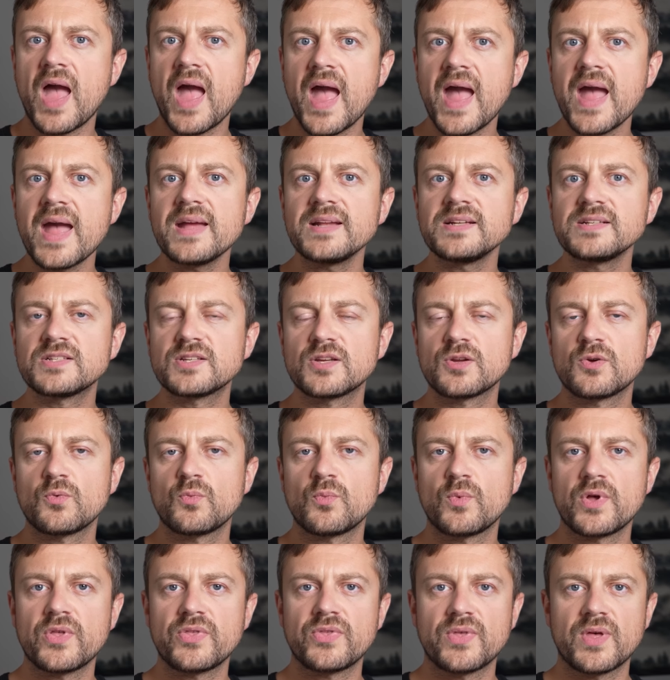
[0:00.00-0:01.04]
and
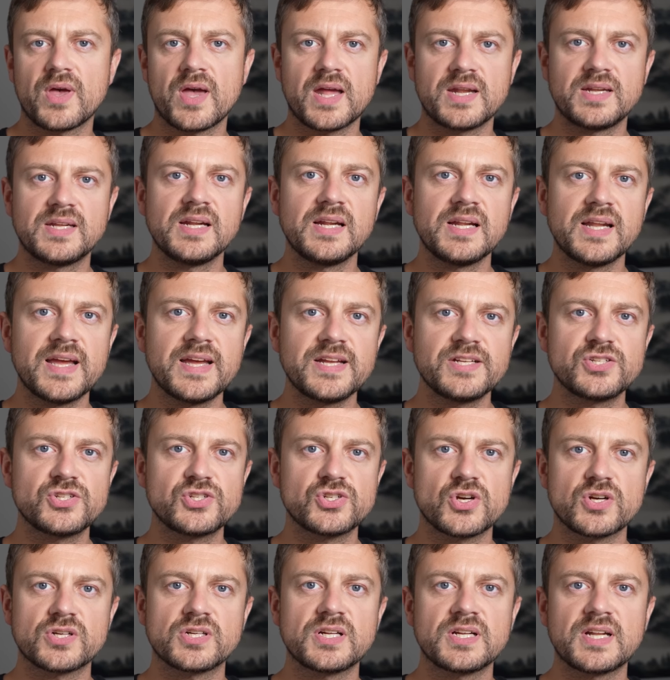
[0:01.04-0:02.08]
with a delayed
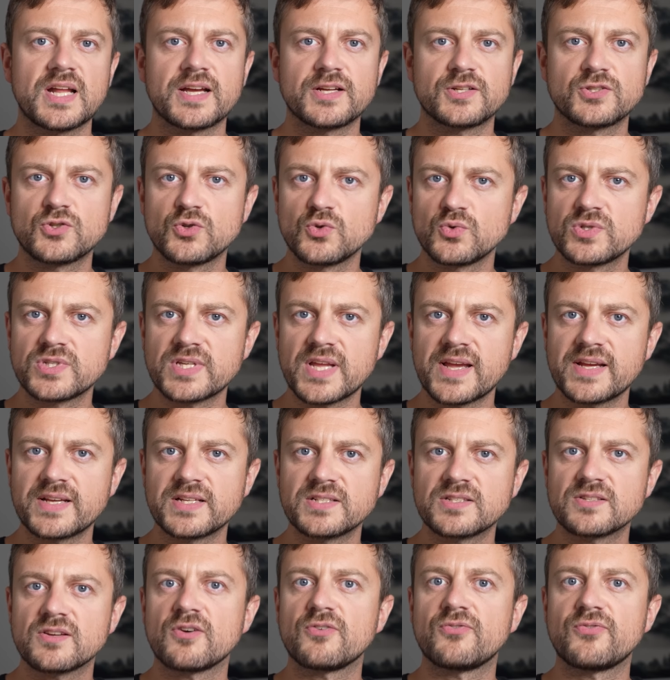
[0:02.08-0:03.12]
shutter like 2
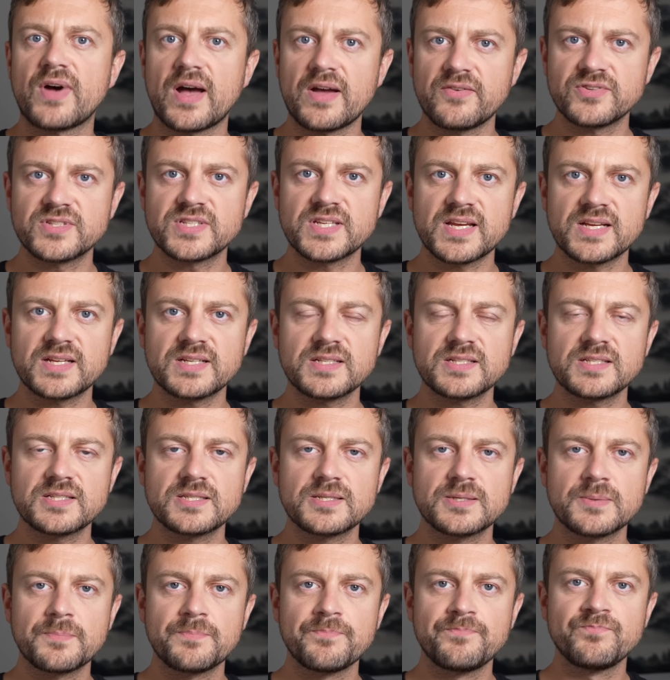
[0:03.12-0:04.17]
seconds or 5
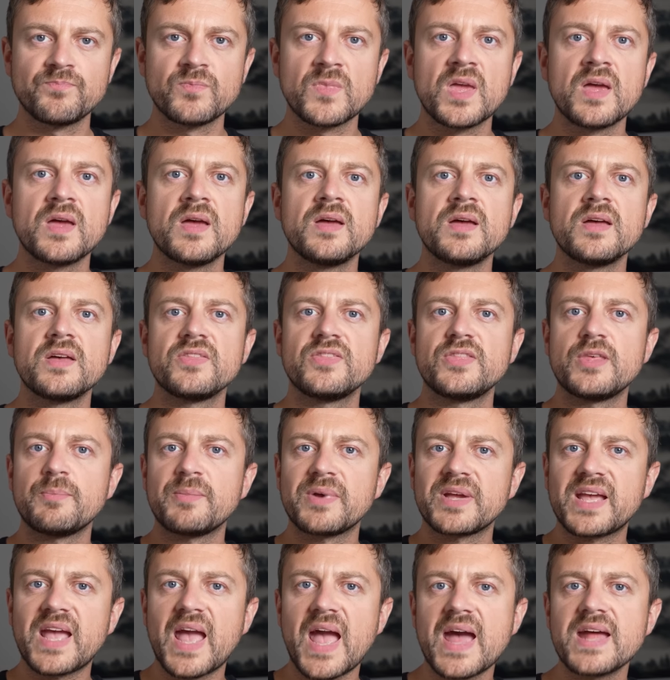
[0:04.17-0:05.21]
seconds, the
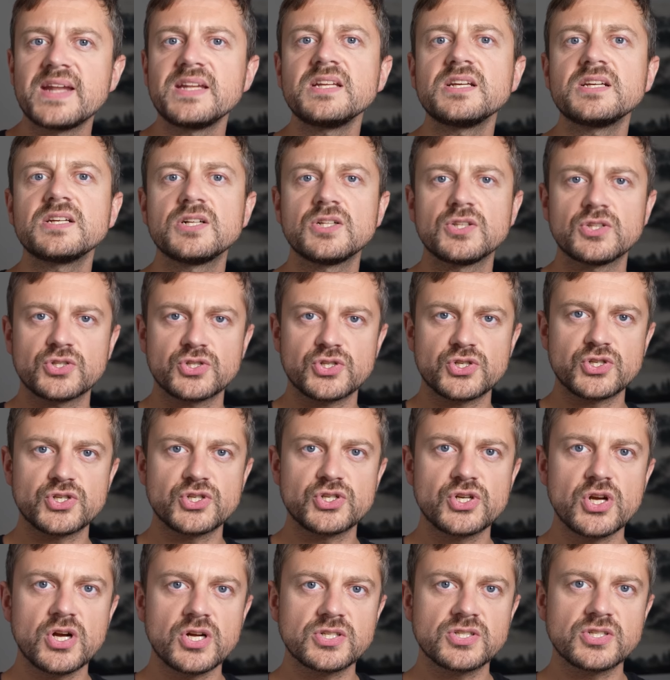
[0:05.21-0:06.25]
mechanical
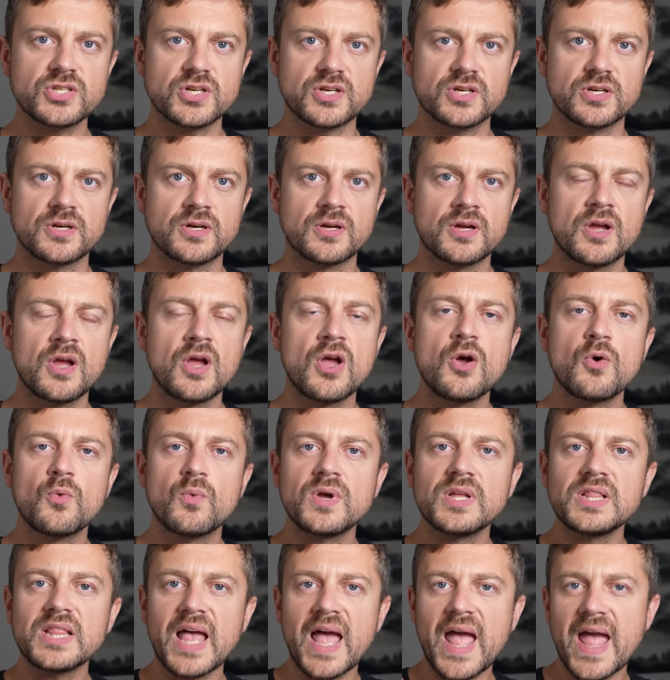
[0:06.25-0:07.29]
shutter
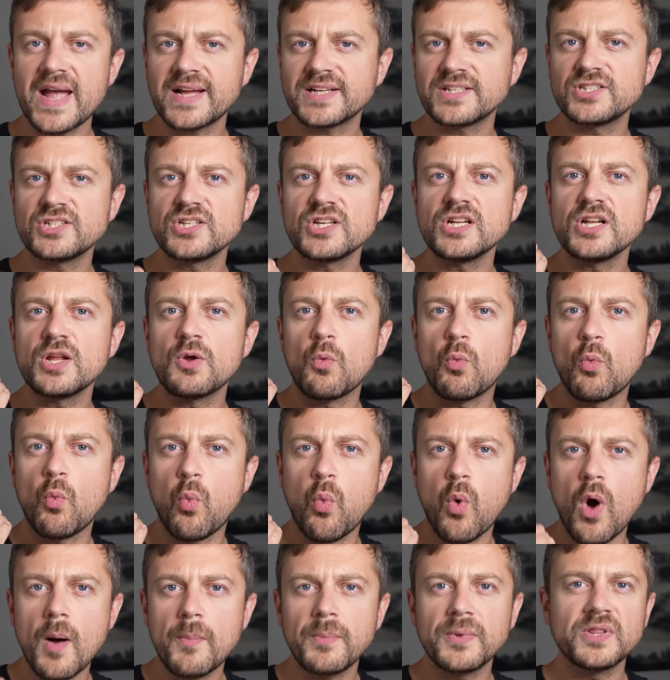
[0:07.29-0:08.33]
will actually
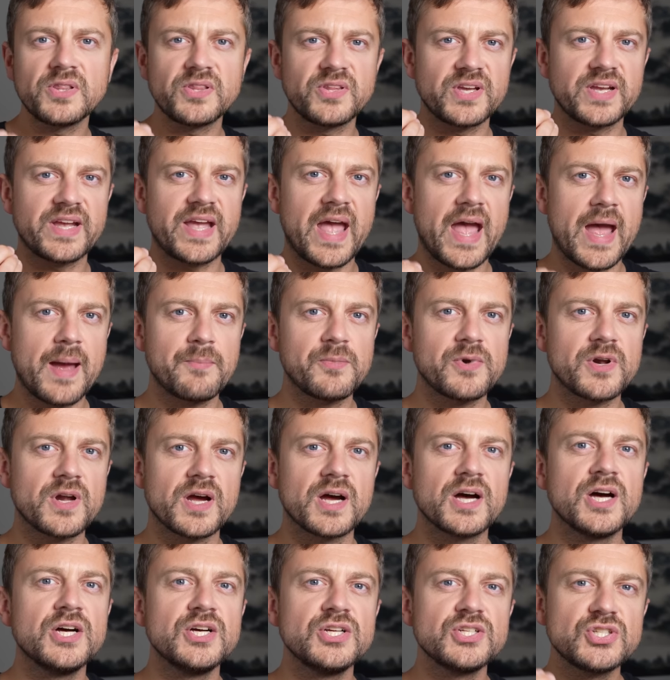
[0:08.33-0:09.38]
wobble the
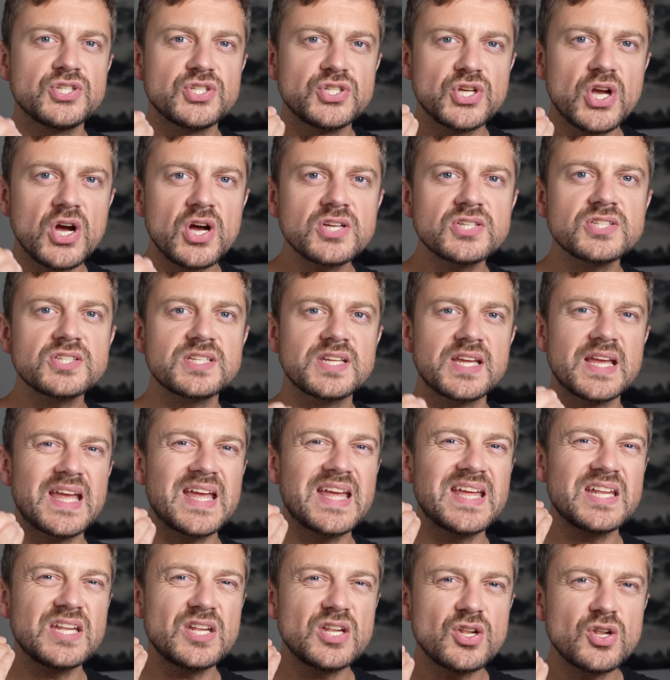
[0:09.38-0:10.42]
camera just
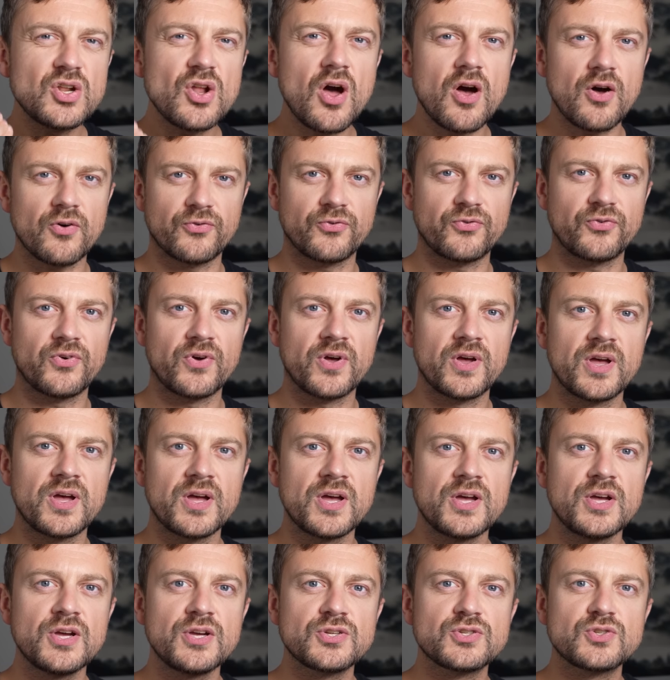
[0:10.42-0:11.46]
enough
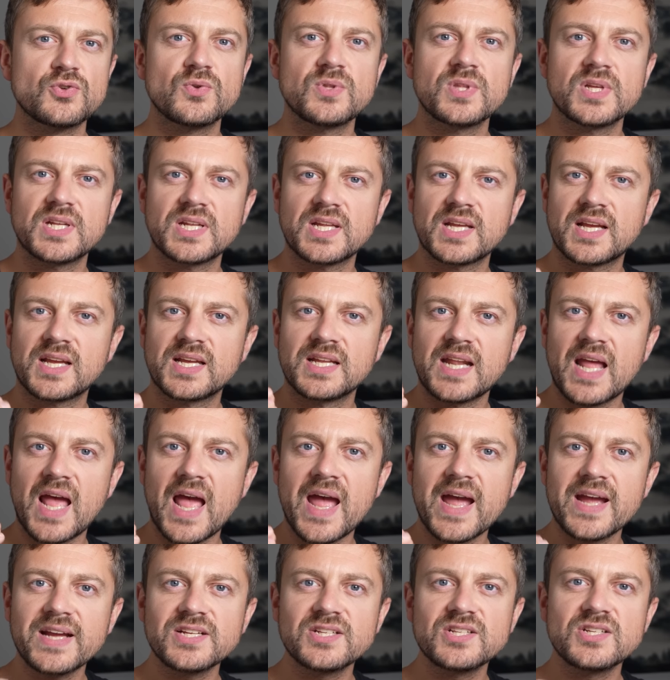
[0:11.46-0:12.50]
so that I can
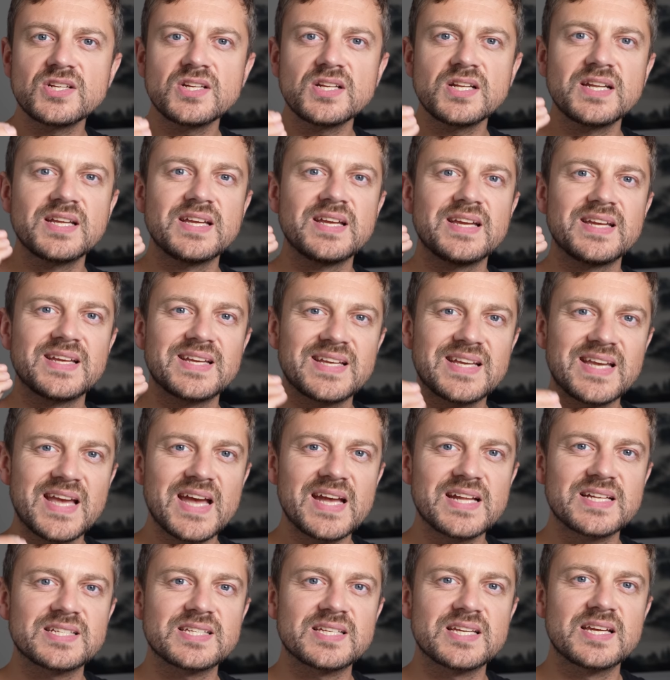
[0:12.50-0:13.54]
actually
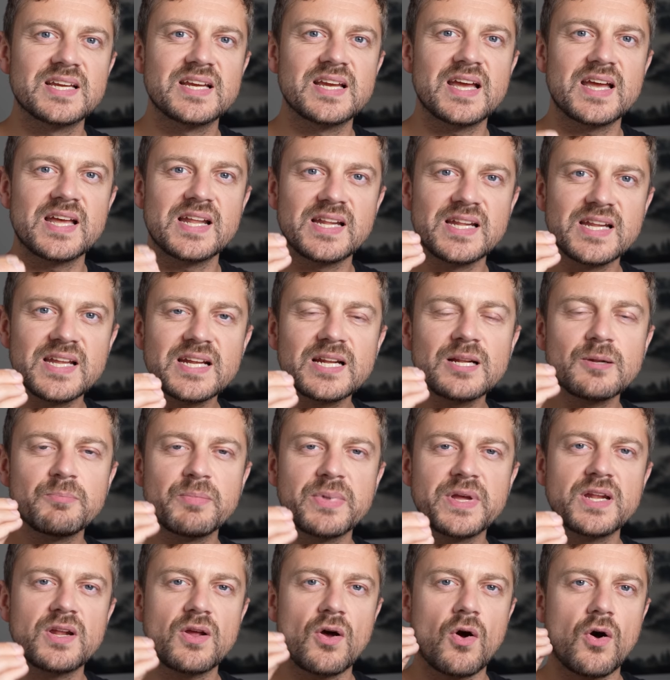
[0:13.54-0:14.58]
get a little
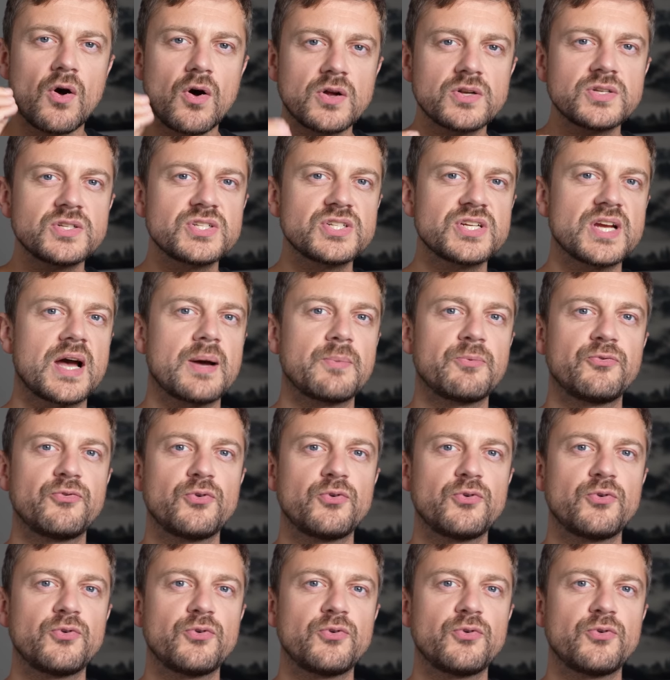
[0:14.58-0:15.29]
bit unsharp